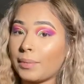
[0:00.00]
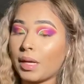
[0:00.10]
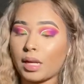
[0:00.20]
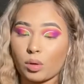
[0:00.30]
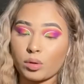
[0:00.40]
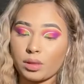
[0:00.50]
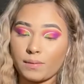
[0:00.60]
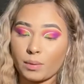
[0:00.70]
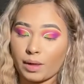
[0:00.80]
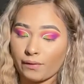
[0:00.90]
He got a hold of
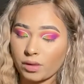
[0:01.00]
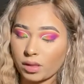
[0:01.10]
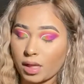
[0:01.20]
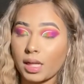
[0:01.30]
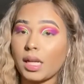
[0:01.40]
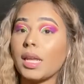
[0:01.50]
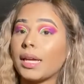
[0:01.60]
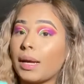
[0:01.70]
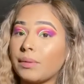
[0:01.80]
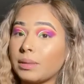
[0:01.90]
it when I first got it, and
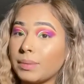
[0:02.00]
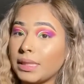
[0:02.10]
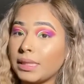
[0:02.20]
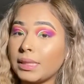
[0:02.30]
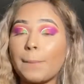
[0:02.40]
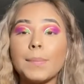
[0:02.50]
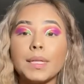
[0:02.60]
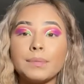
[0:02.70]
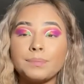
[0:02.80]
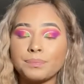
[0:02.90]
like I was pissed.
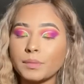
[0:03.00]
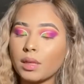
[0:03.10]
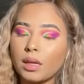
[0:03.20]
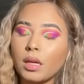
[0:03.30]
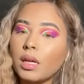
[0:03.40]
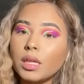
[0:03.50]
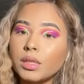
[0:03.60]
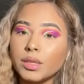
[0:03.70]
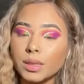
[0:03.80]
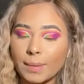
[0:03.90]
But
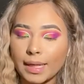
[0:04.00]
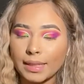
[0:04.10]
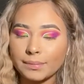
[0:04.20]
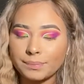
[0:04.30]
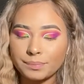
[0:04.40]
it's just a palette.